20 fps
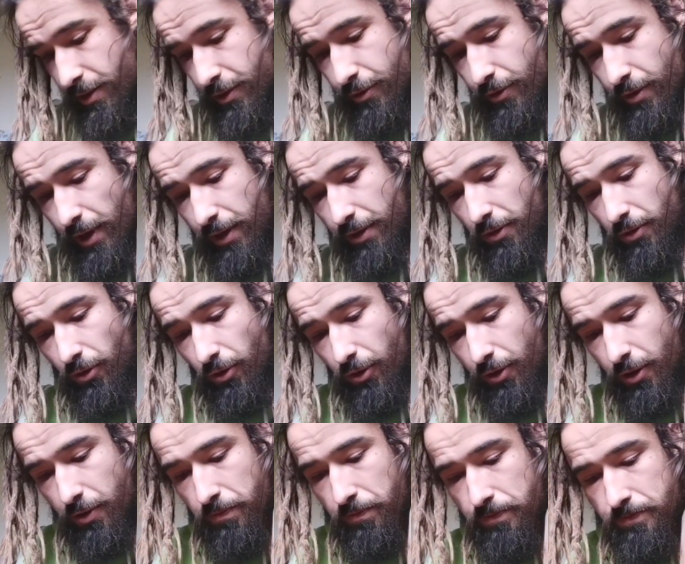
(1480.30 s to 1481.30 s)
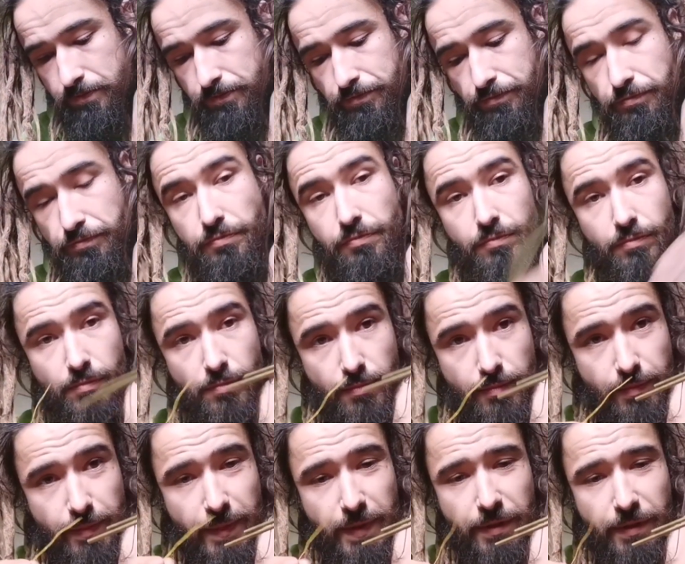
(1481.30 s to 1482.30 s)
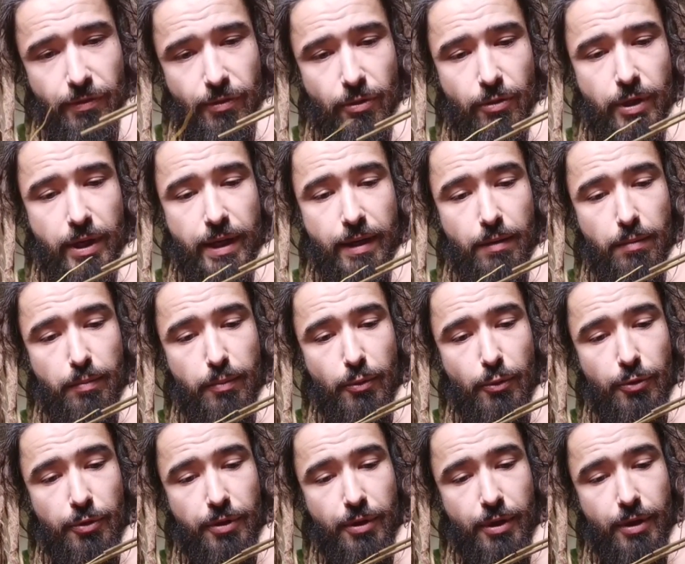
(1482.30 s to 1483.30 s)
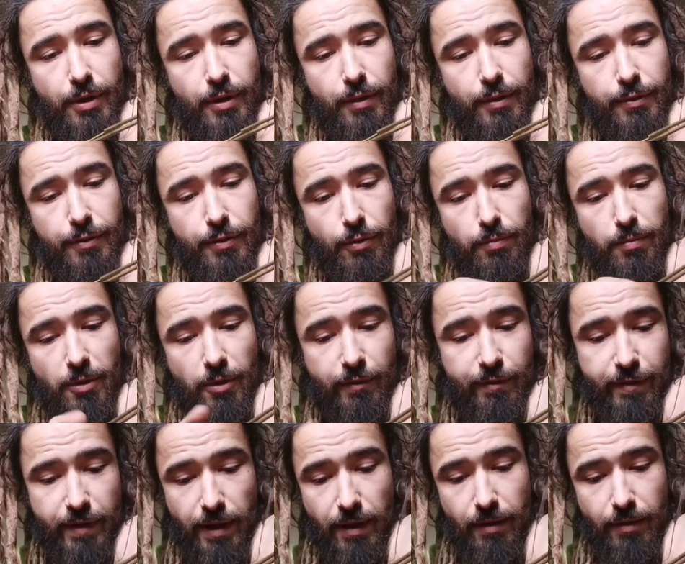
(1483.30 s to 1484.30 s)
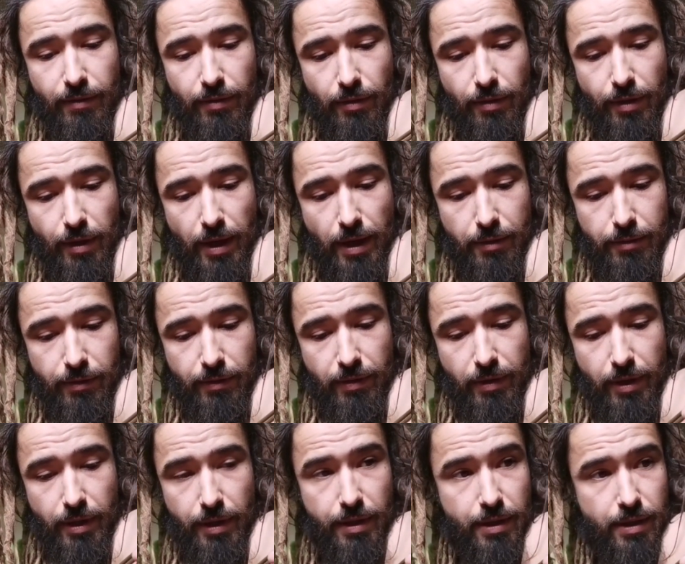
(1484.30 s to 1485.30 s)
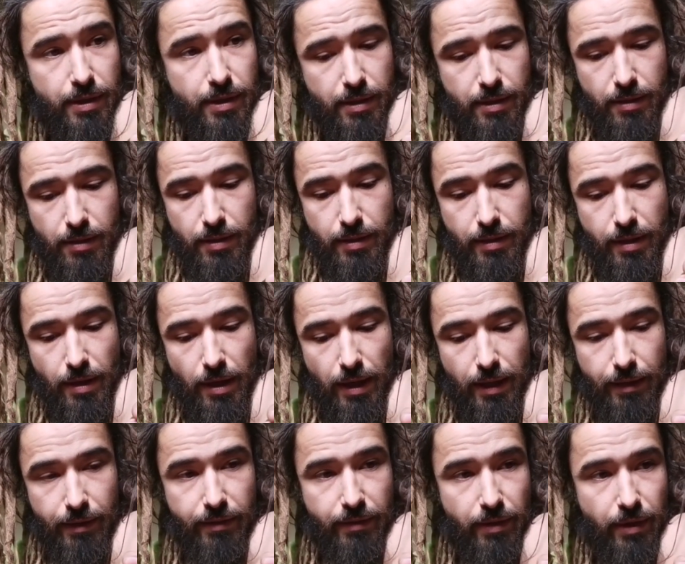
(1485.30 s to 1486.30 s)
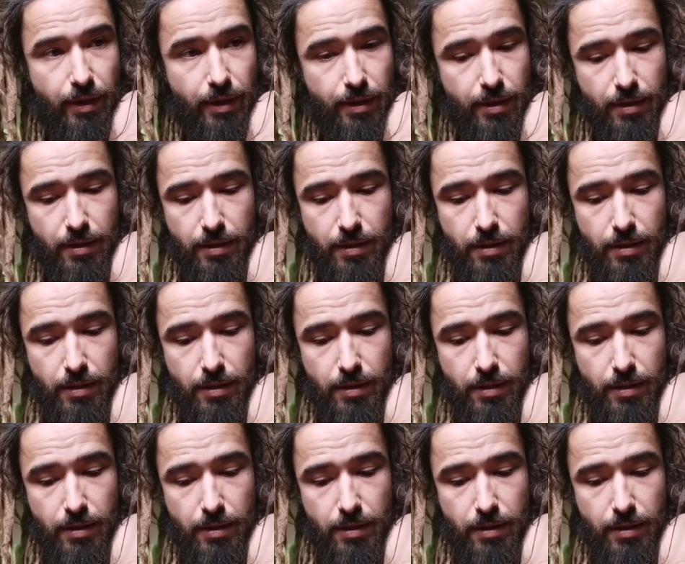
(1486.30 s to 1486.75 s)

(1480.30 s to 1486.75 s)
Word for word: to that corner so I'll put two more fingers on the outside the light side